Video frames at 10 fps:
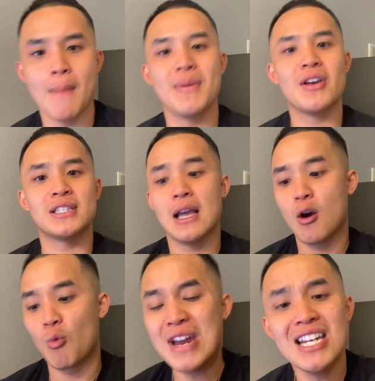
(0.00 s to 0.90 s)
because
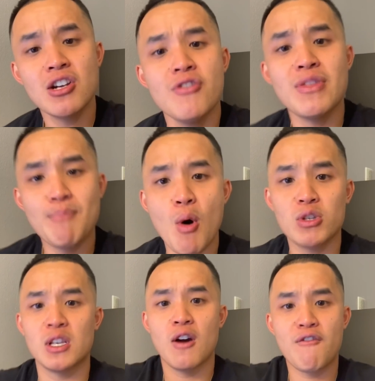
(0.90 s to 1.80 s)
we learn the
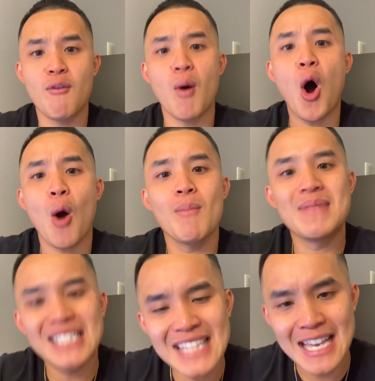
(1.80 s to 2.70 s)
most from our
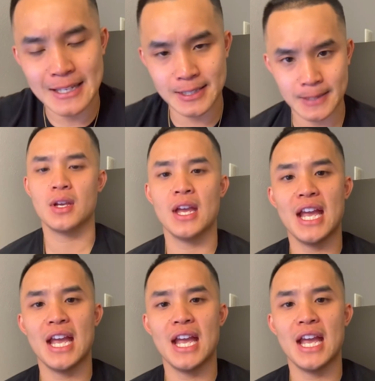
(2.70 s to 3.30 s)
mistakes.